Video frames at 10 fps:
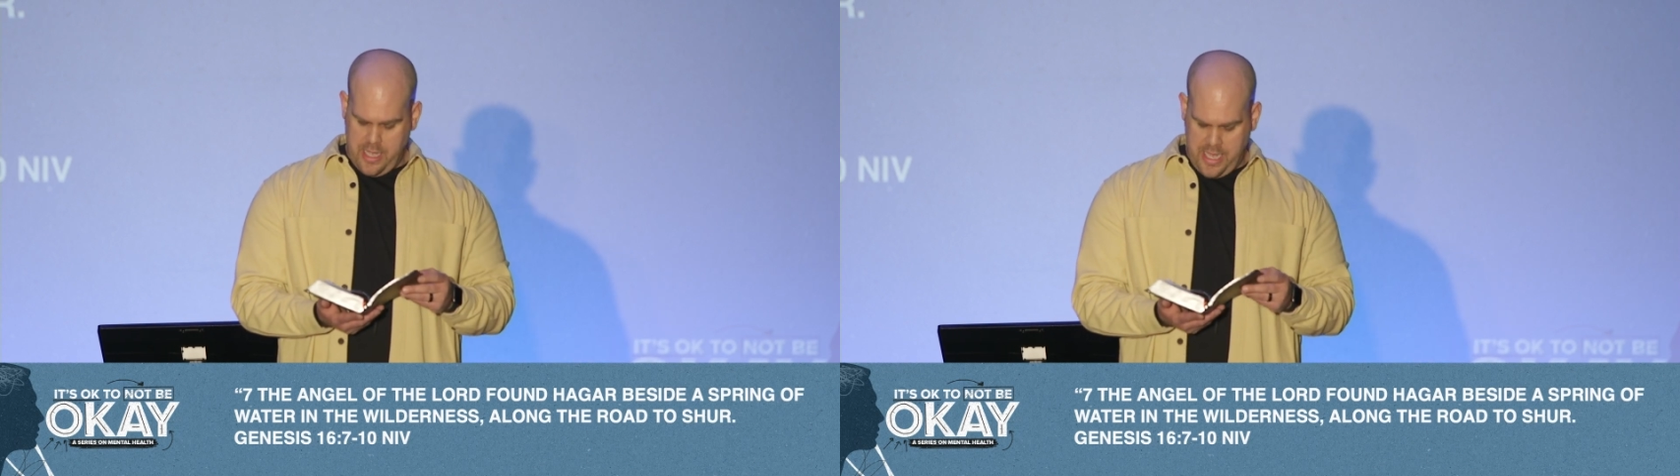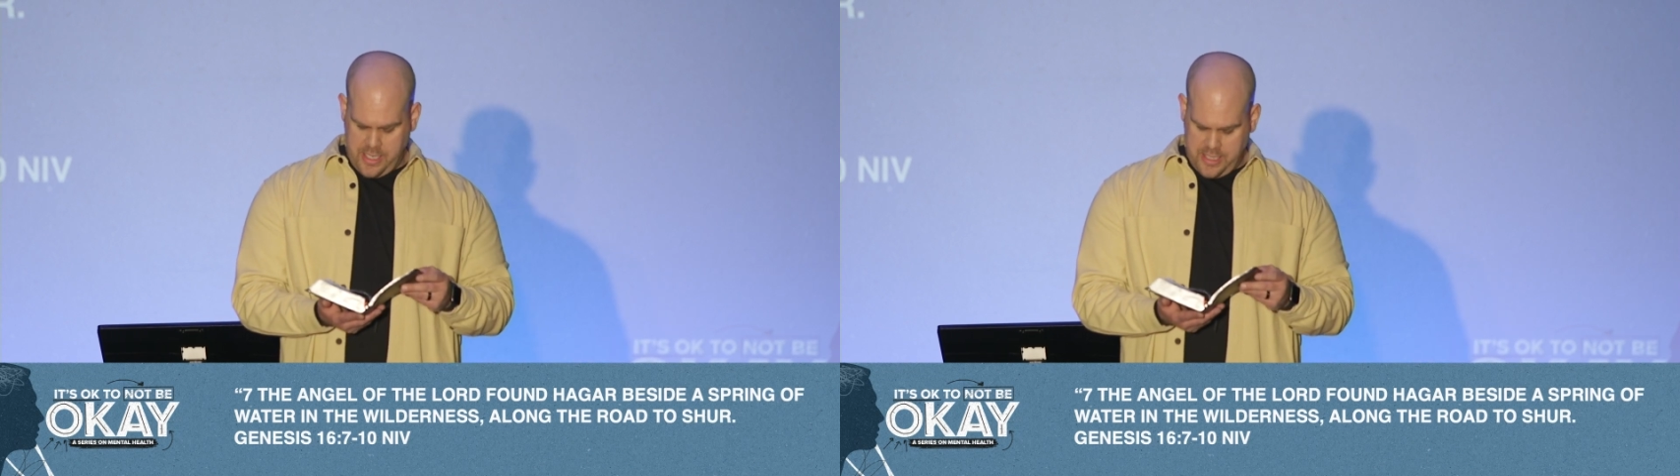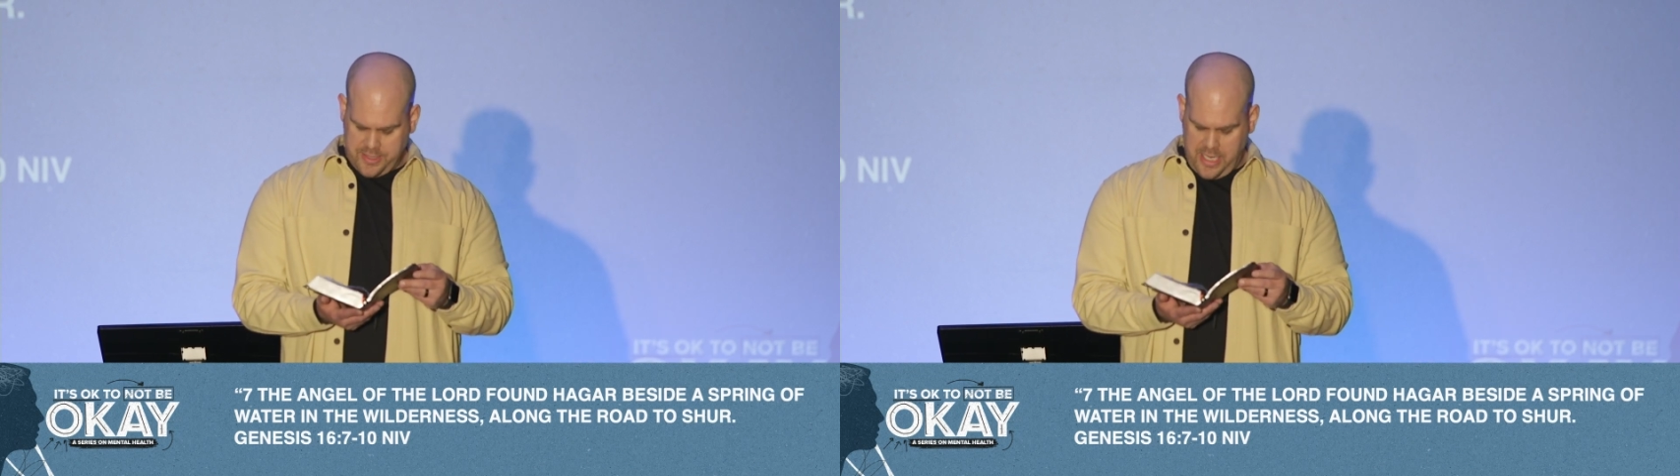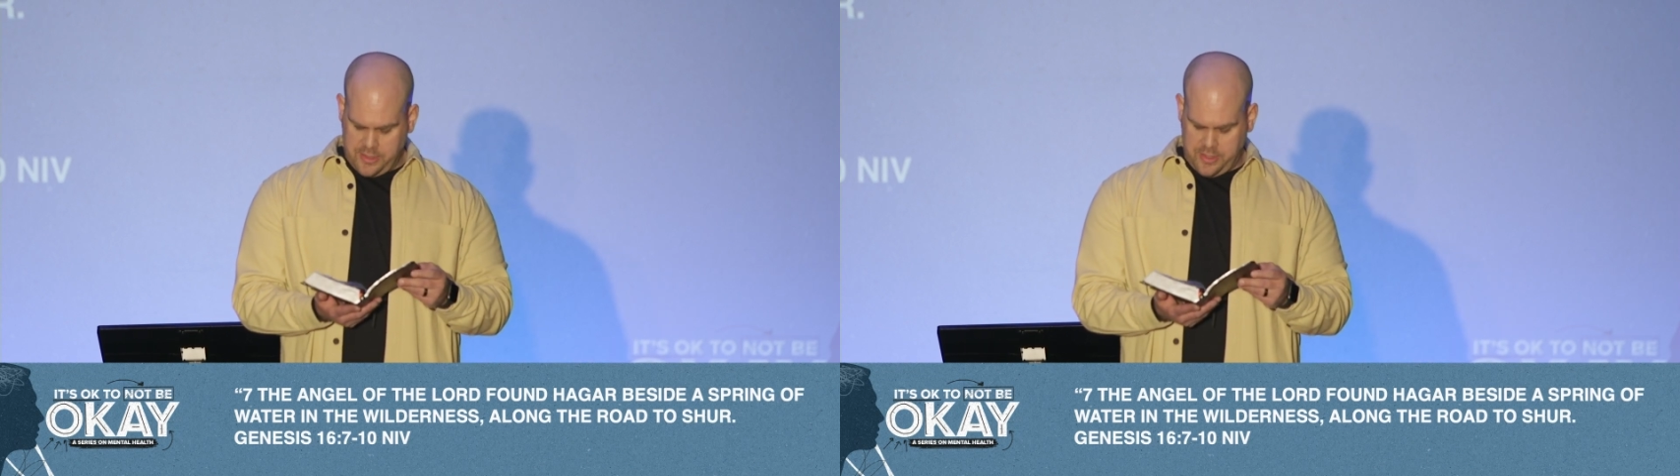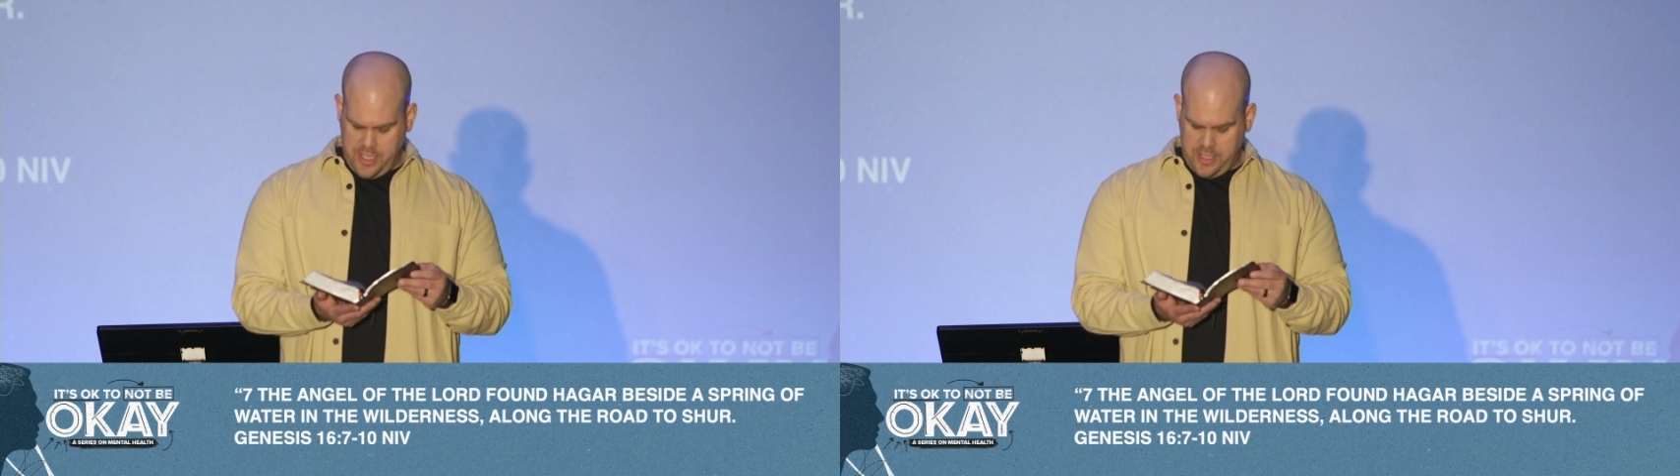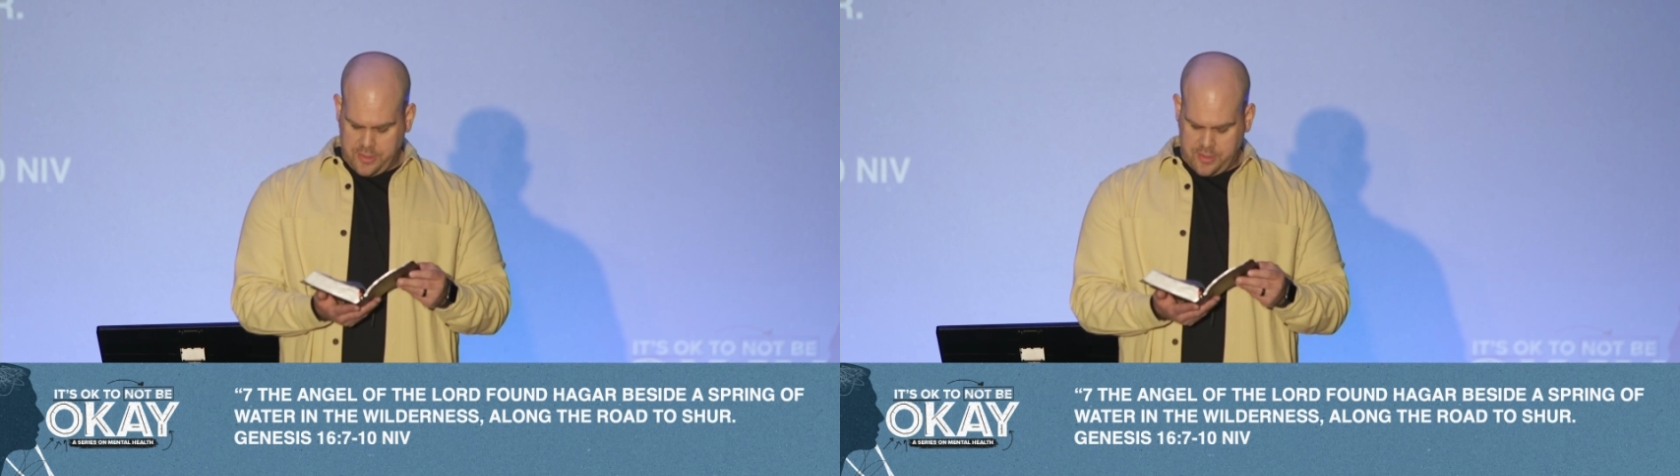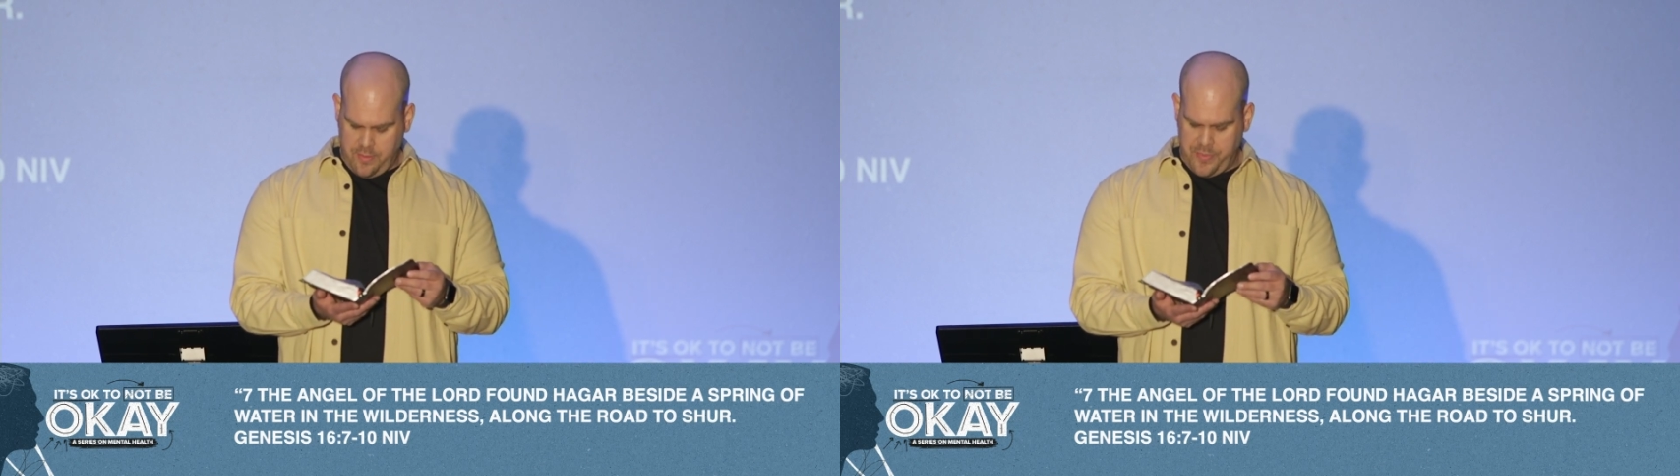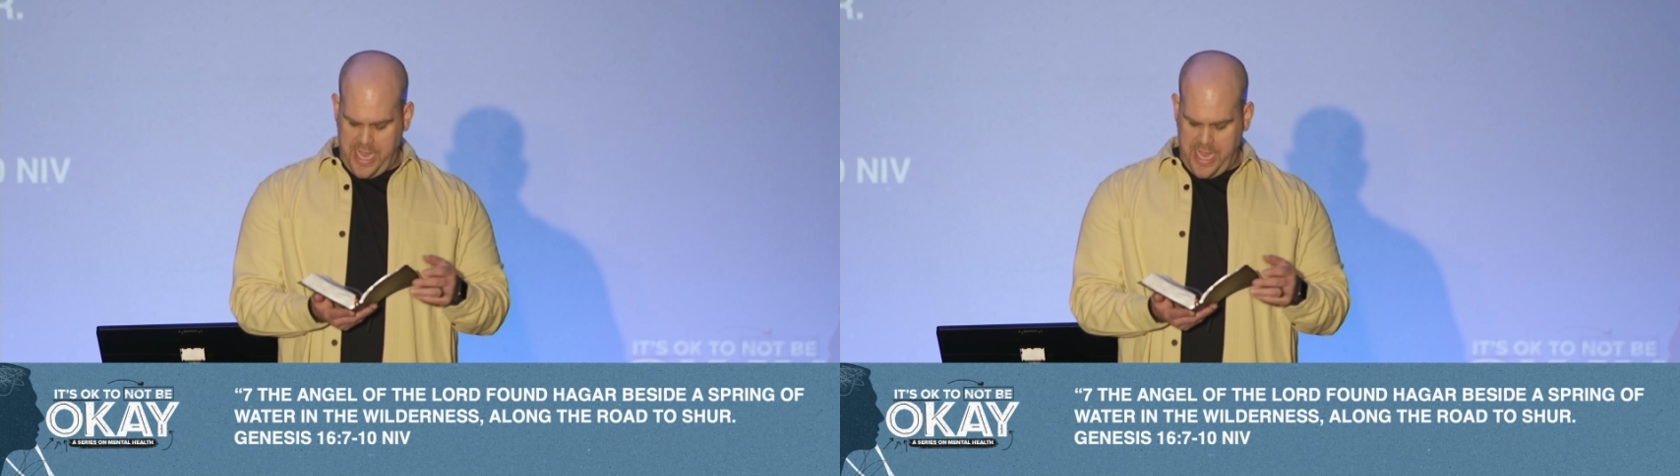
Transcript: And it says this